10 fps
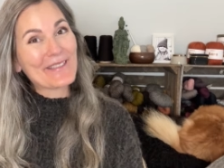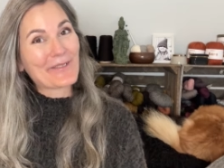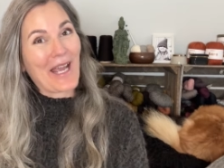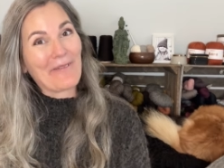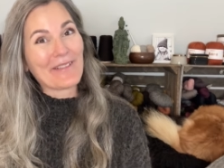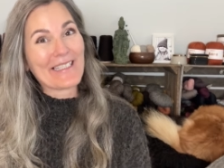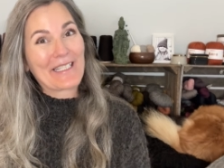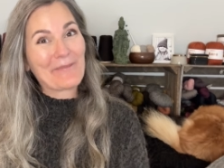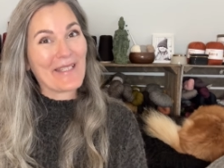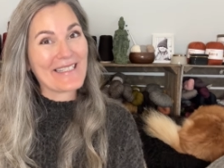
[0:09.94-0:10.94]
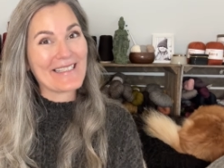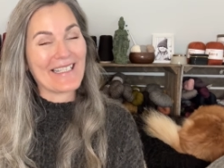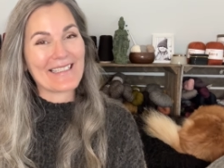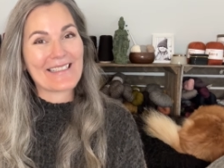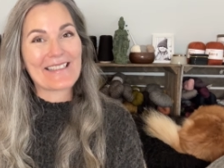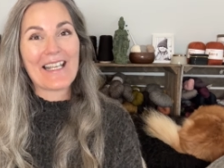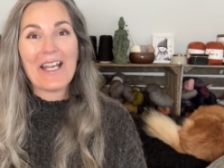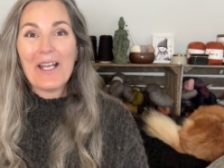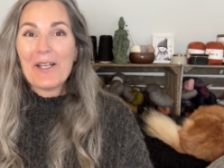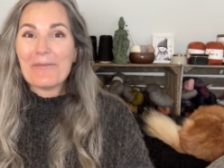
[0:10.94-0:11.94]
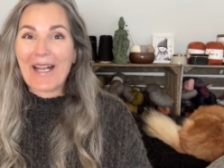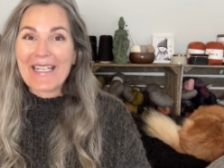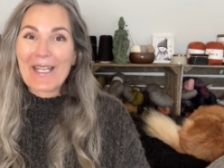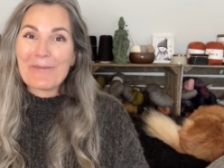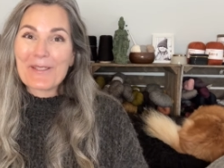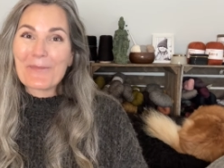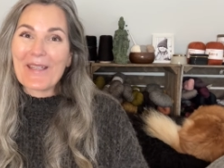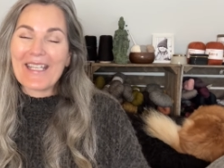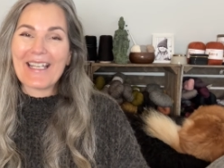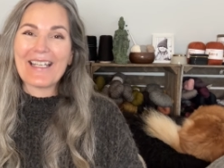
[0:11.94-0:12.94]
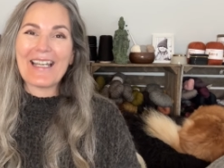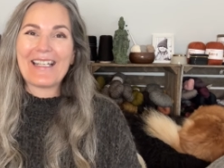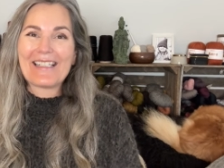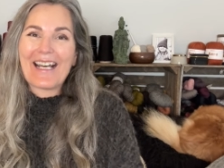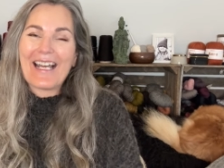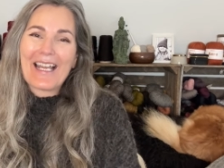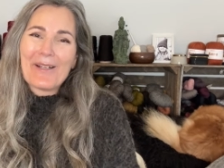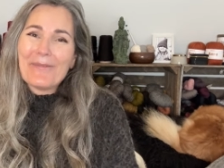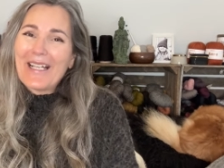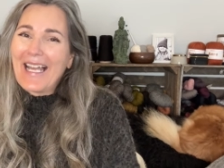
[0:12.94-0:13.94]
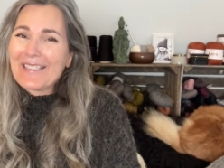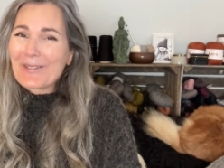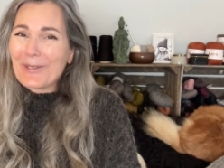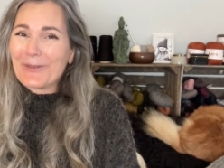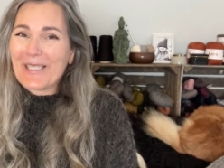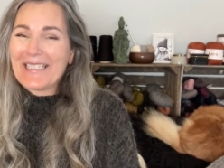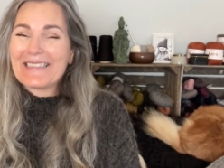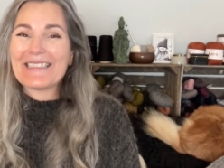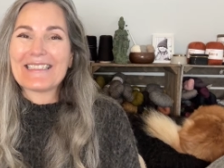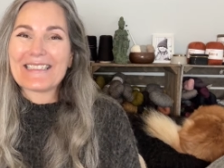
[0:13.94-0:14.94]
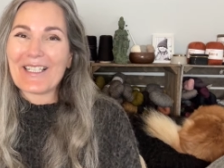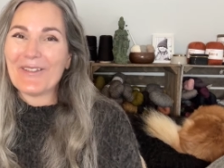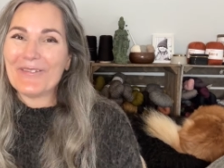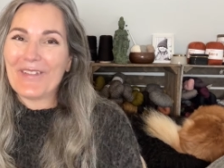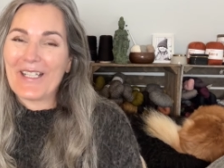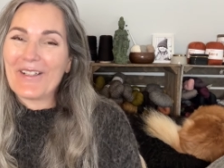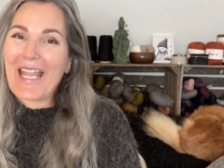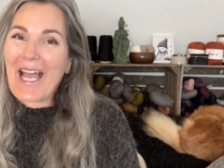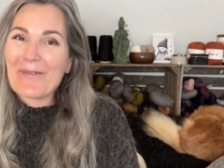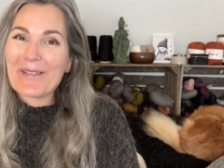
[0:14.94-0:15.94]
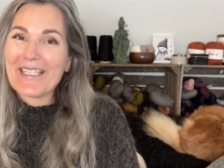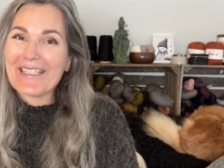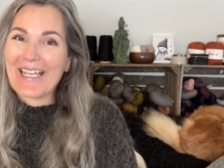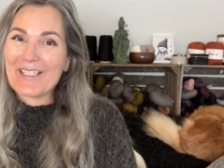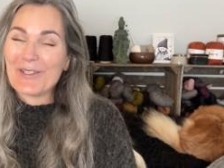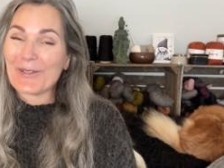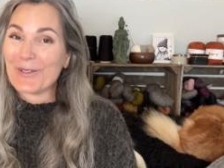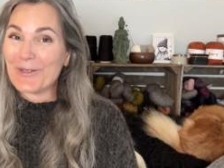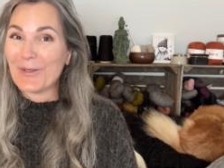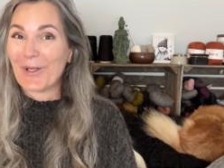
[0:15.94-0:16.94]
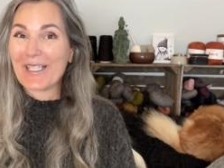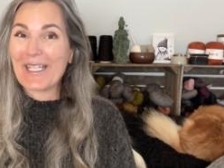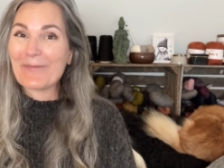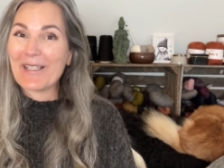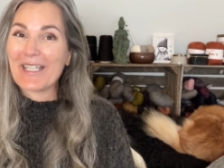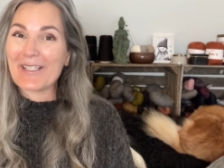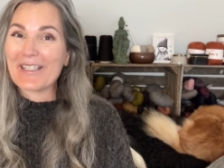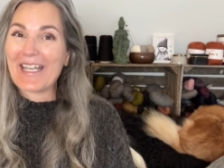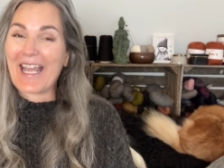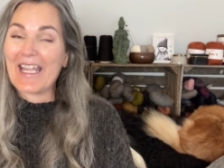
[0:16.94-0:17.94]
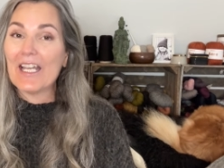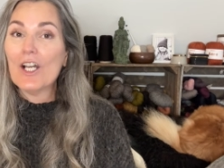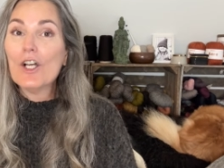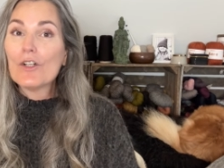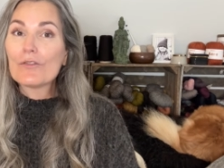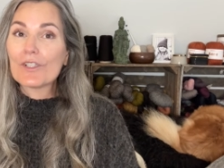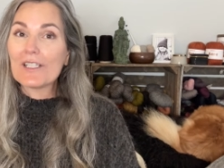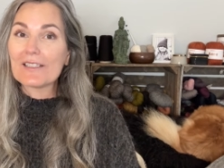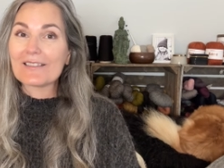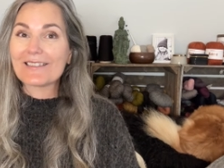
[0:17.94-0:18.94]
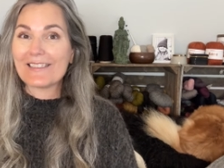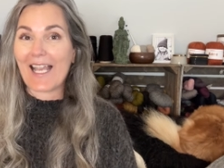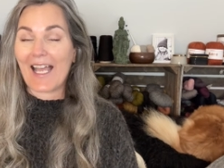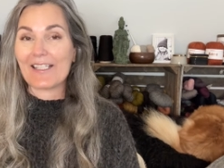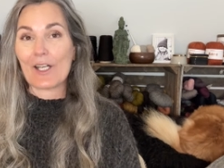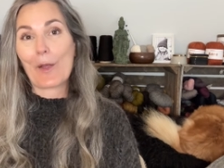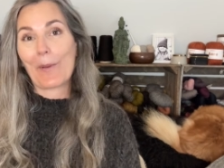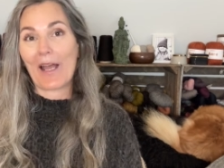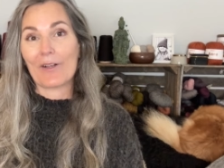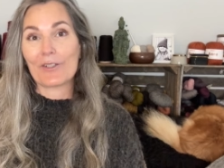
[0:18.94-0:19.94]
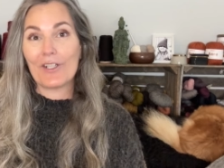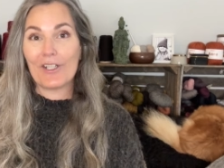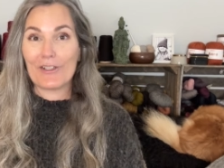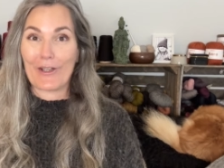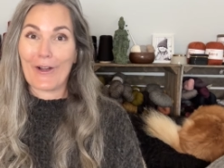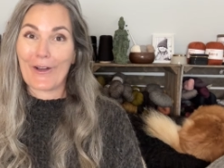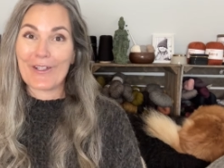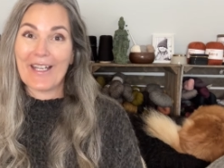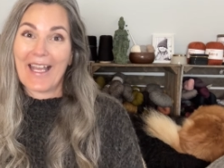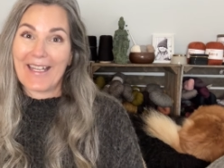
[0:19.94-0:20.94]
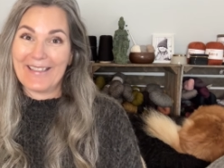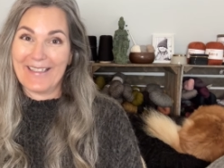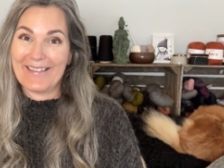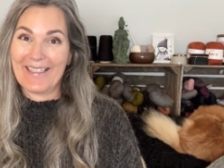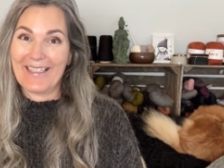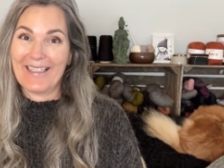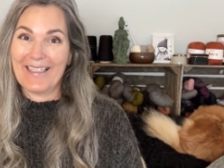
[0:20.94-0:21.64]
Traveling Misknits. My name is Pia and I am, as always, so very happy that you're joining me here today for a little chat about yarn and knitting.